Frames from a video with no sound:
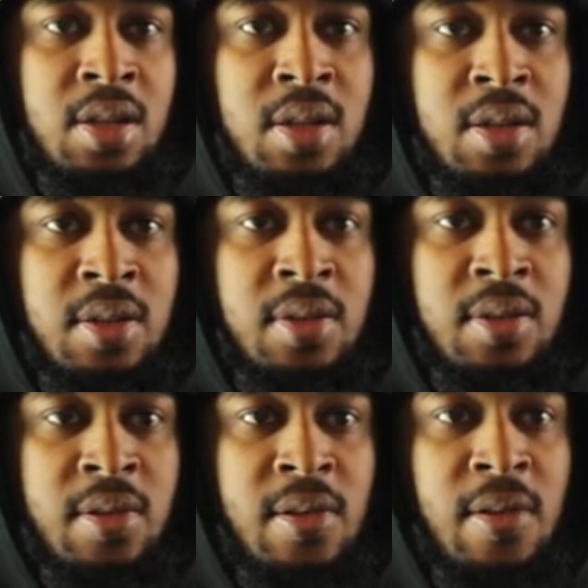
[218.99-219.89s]

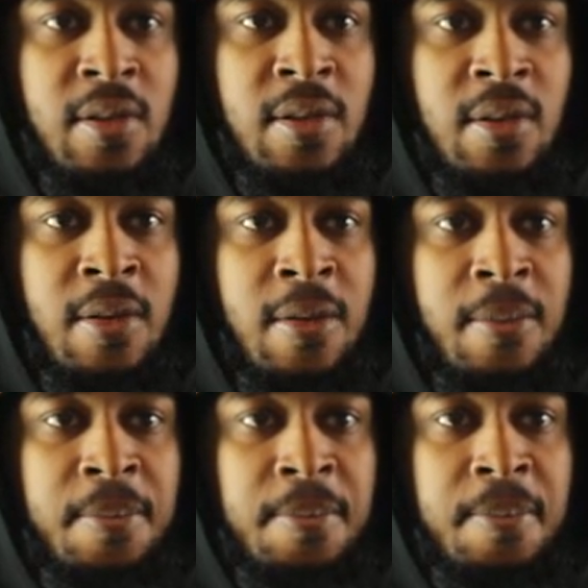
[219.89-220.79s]

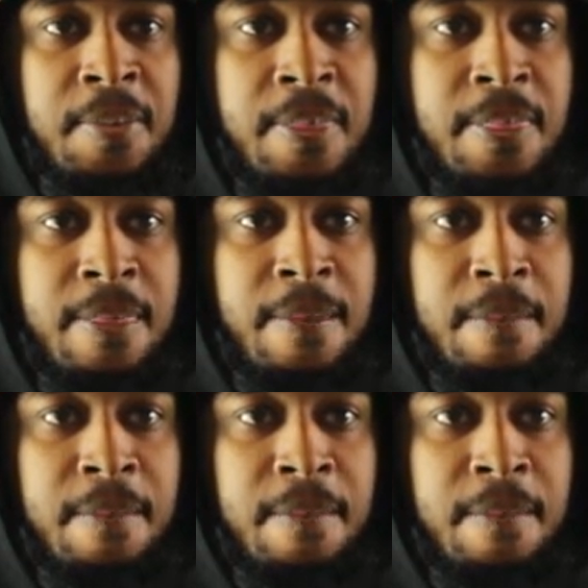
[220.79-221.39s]
(no one is talking)